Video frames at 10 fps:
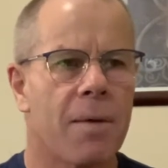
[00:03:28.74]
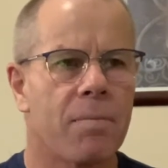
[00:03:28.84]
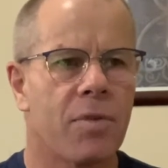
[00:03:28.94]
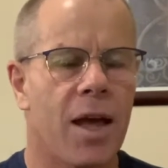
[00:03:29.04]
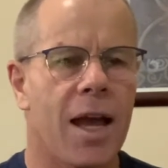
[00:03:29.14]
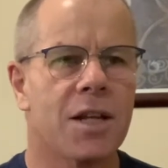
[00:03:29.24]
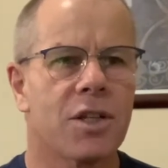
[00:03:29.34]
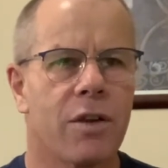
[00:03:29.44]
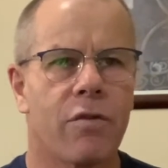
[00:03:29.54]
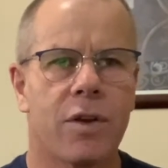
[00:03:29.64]
the as
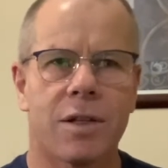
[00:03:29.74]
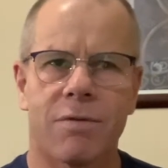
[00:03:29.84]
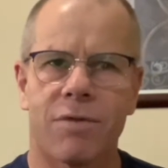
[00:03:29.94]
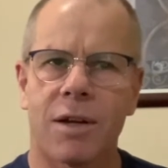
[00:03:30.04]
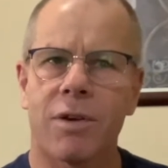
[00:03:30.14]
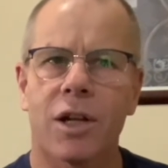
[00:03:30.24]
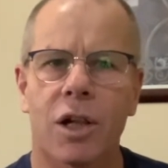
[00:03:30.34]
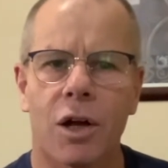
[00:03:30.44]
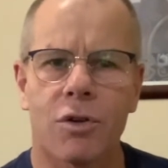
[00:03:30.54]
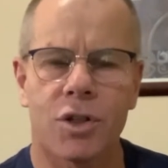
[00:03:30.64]
if is very
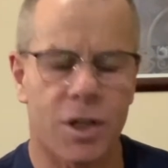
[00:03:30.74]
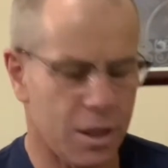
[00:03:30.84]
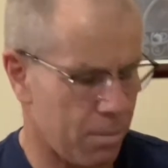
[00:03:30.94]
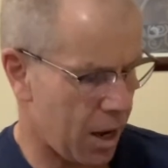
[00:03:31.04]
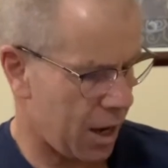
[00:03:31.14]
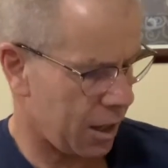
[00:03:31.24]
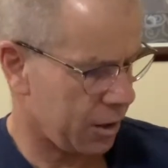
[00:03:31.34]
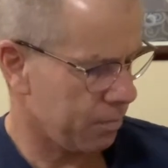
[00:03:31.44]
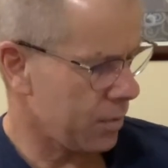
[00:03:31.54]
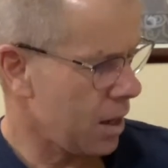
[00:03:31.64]
close to the
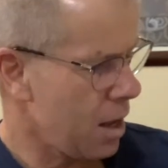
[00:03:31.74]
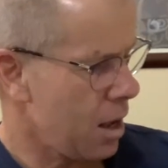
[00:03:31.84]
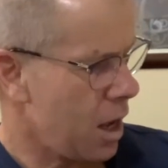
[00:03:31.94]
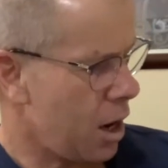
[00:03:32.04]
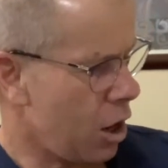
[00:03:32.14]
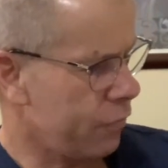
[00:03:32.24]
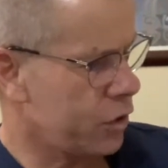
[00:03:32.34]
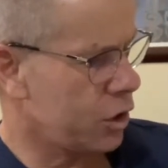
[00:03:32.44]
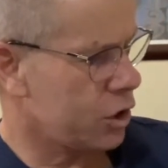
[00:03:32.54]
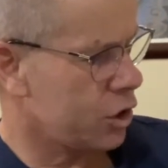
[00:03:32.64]
mark. I've
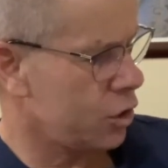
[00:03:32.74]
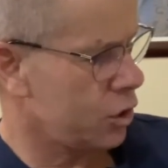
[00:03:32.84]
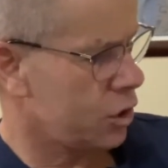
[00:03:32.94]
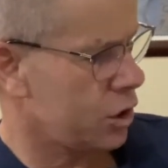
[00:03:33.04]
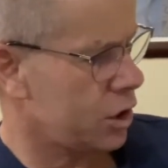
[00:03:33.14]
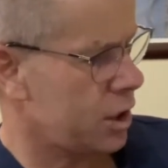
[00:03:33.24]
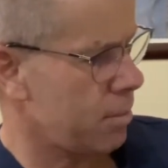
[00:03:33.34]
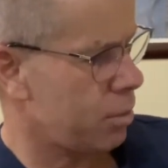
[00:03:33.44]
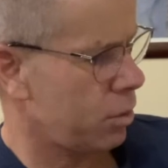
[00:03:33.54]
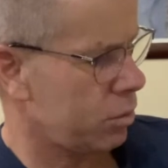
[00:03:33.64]
just used
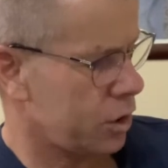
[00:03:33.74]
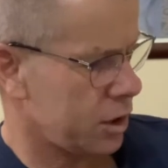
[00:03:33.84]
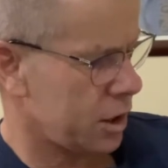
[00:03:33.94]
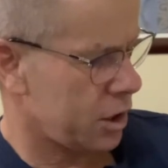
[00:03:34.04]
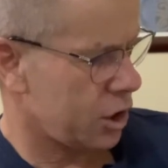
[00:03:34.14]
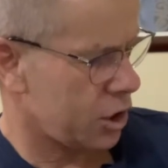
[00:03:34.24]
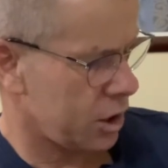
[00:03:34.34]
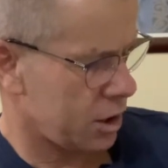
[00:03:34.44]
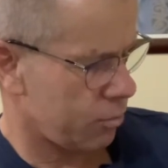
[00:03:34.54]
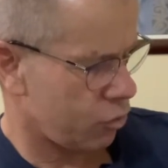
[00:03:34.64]
simple, just addition,
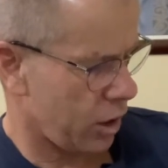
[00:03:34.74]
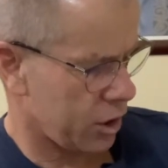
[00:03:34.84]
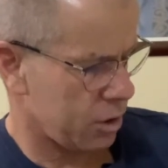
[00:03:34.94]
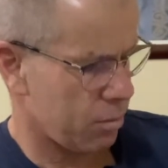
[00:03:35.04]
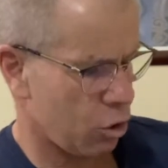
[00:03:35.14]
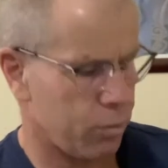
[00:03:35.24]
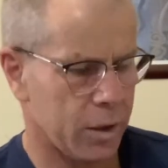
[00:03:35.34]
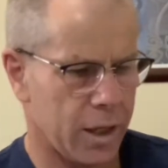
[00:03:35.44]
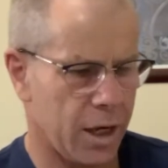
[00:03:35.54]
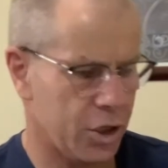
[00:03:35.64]
subtraction,
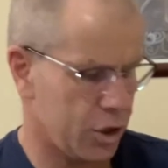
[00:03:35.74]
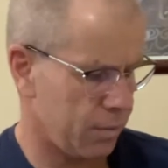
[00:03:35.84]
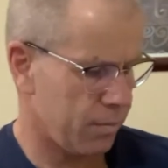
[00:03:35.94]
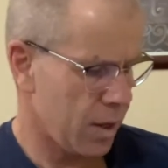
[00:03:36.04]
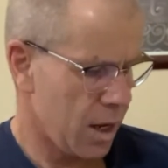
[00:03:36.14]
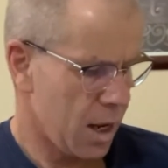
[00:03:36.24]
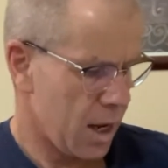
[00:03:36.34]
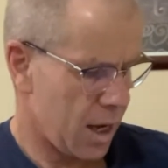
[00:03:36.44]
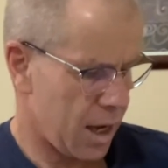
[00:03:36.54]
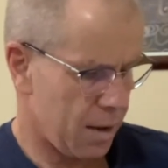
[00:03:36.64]
multiplication.
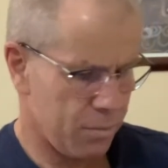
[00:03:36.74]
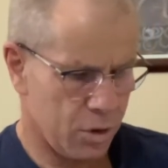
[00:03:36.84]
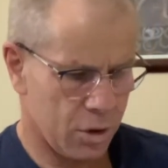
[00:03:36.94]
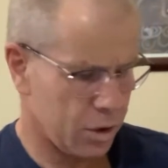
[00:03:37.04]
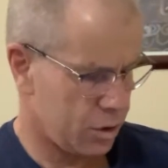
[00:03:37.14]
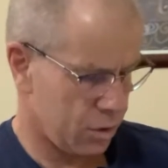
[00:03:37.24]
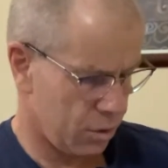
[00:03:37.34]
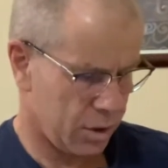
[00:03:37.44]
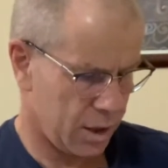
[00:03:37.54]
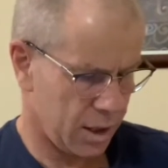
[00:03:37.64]
You could do
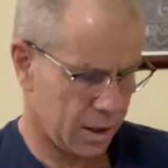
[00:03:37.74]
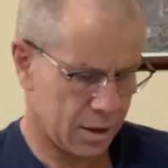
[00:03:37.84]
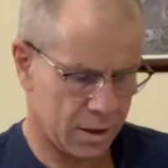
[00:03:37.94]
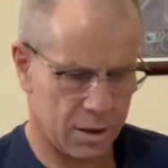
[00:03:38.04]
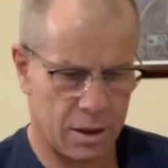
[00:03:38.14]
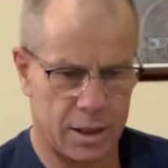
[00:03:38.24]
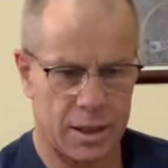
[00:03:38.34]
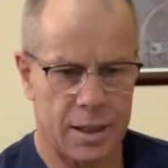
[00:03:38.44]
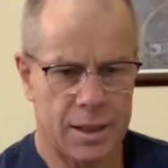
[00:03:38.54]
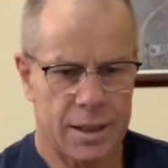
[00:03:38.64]
things
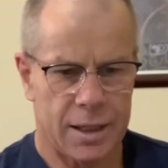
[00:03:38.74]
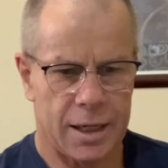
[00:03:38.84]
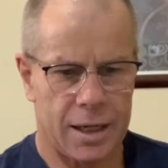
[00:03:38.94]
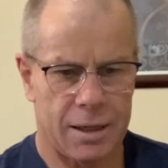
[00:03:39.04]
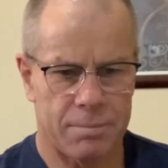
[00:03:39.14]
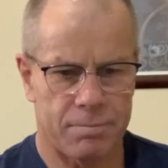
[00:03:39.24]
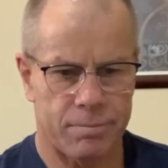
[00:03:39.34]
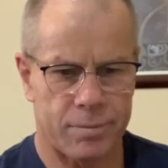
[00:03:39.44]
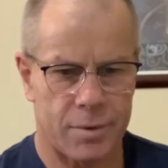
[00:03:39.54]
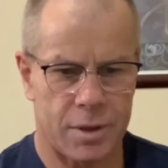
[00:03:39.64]
like,
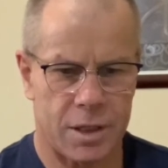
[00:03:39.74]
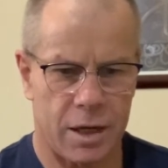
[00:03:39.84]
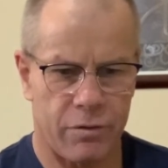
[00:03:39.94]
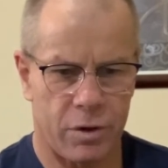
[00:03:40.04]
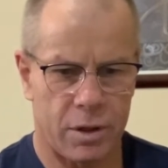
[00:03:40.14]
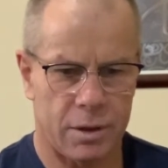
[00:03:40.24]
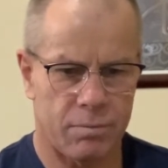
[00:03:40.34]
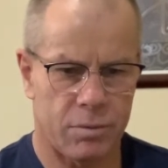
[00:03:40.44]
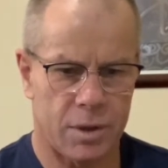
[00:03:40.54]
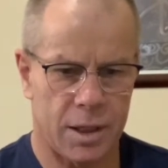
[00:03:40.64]
say if I
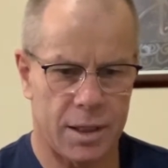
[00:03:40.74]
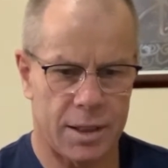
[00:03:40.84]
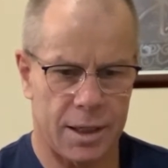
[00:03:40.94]
did,